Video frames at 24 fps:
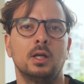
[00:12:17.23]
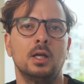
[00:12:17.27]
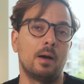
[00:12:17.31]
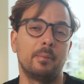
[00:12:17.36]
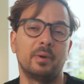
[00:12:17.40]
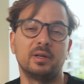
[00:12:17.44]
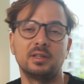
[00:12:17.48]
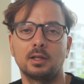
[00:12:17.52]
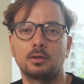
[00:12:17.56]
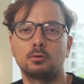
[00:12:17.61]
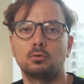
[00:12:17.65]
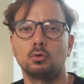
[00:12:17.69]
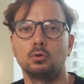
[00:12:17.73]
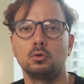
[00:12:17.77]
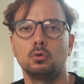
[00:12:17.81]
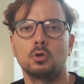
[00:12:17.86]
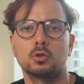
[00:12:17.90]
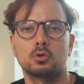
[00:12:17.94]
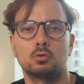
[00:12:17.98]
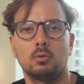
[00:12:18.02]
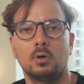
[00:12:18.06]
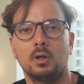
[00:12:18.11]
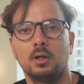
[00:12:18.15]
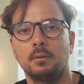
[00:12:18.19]
And my take to you
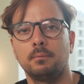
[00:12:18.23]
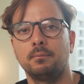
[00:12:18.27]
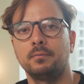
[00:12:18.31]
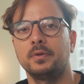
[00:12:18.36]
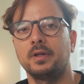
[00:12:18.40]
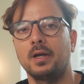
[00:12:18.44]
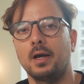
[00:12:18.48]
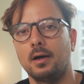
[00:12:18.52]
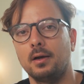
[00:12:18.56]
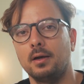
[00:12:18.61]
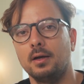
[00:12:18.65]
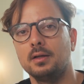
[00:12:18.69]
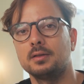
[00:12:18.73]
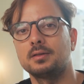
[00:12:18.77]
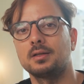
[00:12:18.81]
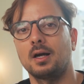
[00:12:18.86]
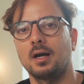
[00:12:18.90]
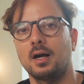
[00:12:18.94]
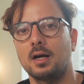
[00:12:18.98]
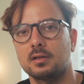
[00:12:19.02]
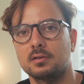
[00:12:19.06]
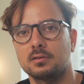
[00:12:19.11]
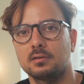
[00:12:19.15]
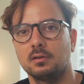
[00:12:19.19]
as well, yeah, it's a
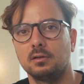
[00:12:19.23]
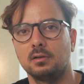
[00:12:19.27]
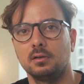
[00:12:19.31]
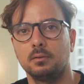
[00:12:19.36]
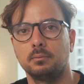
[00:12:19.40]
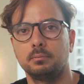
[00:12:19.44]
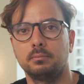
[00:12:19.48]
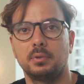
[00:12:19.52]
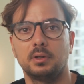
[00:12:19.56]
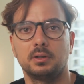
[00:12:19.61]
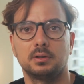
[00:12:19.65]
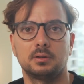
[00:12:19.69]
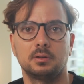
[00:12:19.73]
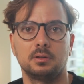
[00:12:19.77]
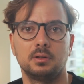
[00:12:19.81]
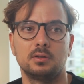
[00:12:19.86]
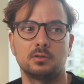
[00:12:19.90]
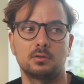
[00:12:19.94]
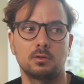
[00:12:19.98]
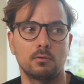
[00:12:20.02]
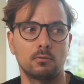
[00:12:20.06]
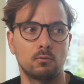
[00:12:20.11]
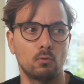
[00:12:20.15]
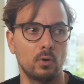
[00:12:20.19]
hassle, but
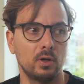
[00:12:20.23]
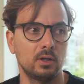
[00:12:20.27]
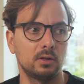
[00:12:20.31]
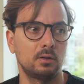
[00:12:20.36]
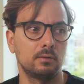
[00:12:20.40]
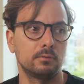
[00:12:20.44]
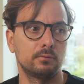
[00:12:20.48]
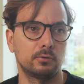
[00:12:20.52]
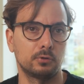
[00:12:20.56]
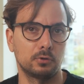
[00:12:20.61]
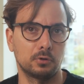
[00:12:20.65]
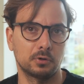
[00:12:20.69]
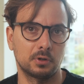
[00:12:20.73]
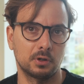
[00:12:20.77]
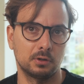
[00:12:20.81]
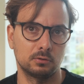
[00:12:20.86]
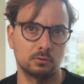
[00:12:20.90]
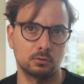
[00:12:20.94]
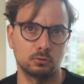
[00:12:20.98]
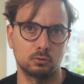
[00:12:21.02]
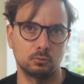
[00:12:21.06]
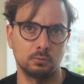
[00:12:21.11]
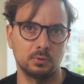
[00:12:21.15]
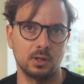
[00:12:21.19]
instead of waiting for your
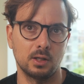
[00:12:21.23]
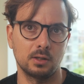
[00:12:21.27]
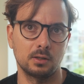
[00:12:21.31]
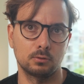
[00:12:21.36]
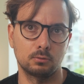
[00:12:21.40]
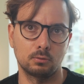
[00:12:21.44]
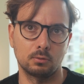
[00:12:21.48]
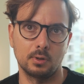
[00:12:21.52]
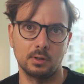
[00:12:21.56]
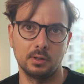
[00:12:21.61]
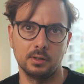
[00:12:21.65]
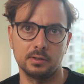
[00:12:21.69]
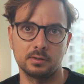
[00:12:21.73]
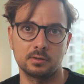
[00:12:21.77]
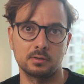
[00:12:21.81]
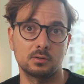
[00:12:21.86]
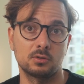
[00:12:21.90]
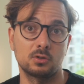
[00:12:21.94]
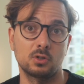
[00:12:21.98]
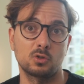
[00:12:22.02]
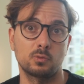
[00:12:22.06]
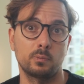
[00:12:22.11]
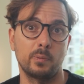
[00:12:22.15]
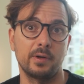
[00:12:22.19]
country to be added to the
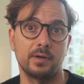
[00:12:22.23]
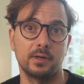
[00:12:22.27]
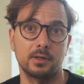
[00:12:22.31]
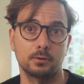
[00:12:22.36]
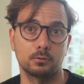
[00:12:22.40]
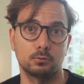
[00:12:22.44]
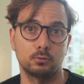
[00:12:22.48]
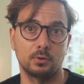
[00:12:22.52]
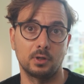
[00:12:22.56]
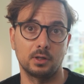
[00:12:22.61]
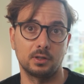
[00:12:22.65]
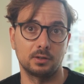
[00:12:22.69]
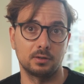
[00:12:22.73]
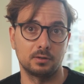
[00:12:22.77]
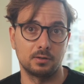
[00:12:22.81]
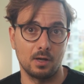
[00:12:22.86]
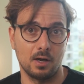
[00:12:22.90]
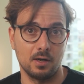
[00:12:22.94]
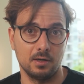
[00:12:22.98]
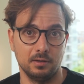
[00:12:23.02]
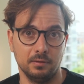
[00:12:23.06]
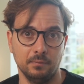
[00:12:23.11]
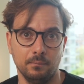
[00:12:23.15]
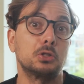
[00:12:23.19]
list, just better to get it
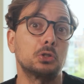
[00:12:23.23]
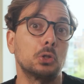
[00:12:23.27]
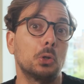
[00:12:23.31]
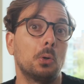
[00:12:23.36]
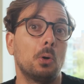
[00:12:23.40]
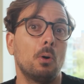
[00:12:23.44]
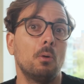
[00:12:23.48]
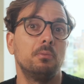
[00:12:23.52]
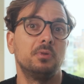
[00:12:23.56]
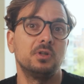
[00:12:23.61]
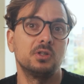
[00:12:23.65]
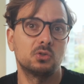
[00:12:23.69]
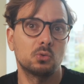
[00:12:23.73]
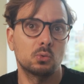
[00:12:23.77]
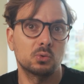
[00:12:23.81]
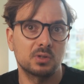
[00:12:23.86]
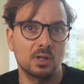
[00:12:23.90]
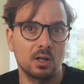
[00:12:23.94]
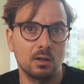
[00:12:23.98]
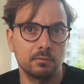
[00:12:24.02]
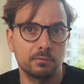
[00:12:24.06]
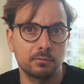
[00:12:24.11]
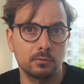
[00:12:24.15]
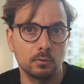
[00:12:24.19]
done. So hope this was
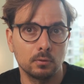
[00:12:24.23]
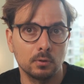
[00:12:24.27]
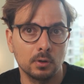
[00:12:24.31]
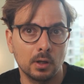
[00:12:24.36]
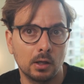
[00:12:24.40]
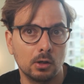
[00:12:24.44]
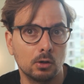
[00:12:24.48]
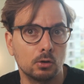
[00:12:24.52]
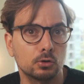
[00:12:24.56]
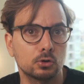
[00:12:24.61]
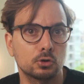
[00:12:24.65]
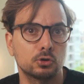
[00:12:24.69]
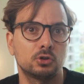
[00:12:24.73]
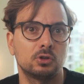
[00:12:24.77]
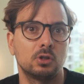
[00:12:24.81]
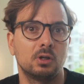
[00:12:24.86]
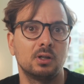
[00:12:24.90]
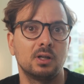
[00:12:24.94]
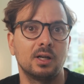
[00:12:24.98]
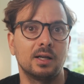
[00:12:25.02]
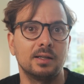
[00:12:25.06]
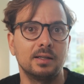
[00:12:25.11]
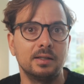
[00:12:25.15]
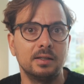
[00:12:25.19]
helpful. I'll also share
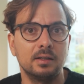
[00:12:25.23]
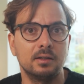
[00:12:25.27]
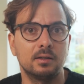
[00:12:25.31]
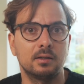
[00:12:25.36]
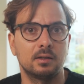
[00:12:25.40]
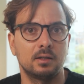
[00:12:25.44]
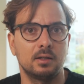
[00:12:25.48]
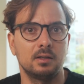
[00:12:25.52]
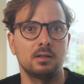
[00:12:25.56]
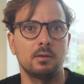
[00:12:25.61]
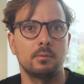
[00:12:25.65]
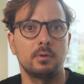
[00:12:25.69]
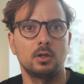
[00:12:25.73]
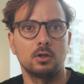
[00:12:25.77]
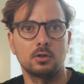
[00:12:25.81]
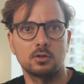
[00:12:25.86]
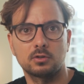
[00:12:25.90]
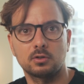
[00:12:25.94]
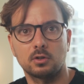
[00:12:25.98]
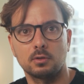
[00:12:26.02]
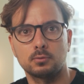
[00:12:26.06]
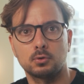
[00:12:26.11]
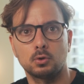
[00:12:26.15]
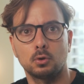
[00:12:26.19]
a link in the video
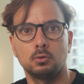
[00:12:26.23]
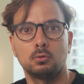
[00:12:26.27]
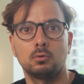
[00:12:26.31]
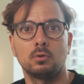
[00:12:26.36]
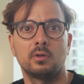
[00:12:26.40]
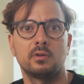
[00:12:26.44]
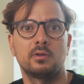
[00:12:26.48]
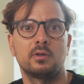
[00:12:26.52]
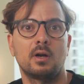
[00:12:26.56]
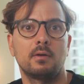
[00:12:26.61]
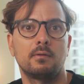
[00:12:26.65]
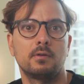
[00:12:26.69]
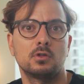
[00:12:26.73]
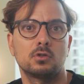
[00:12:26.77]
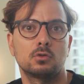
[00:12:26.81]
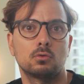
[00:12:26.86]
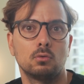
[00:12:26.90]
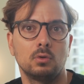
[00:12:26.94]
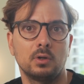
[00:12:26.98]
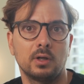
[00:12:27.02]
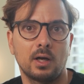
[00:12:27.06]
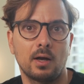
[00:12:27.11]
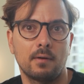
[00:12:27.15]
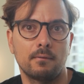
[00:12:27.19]
description to the driving
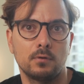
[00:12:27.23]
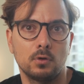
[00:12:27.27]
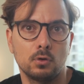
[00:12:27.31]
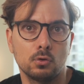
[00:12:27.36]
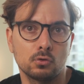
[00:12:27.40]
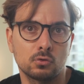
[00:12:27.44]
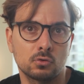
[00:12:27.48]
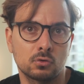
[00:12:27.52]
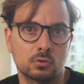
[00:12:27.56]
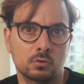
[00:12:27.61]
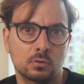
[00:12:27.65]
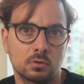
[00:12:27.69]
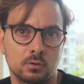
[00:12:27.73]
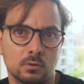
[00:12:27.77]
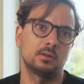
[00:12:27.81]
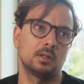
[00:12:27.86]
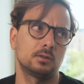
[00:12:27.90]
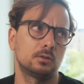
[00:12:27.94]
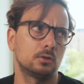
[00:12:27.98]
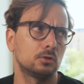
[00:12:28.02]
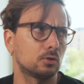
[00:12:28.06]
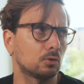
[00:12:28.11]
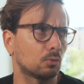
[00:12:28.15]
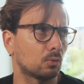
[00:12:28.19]
school I have used.
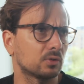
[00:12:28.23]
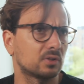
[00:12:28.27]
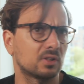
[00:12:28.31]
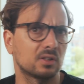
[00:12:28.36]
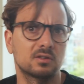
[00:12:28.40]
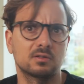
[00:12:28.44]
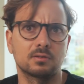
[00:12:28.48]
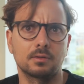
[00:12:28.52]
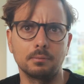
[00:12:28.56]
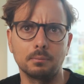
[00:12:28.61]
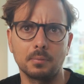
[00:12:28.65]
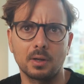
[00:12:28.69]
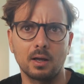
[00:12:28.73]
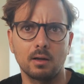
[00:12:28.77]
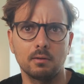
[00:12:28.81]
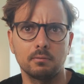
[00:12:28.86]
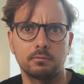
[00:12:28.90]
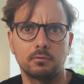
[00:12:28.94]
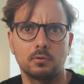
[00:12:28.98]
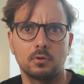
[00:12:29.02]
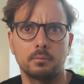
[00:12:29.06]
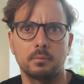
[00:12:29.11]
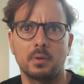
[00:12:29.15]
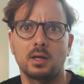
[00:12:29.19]
The teacher was extremely
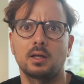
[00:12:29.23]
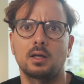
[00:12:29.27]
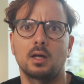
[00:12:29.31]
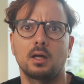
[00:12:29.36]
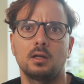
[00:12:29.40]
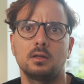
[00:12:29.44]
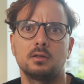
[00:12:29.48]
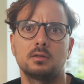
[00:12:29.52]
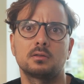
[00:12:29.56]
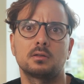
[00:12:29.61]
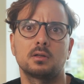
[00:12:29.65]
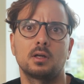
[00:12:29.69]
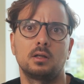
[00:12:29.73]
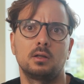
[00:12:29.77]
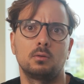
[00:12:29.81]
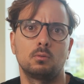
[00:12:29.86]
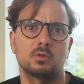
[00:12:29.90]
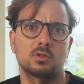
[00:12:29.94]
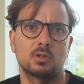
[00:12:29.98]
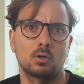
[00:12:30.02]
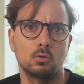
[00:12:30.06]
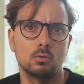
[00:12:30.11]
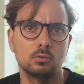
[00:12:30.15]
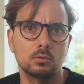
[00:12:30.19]
helpful in my case, and it
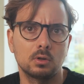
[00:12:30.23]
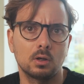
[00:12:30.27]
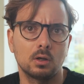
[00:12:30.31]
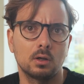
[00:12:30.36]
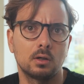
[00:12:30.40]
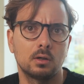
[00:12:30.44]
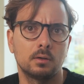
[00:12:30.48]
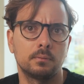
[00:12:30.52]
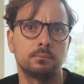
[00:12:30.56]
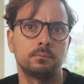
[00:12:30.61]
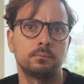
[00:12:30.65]
was a good car.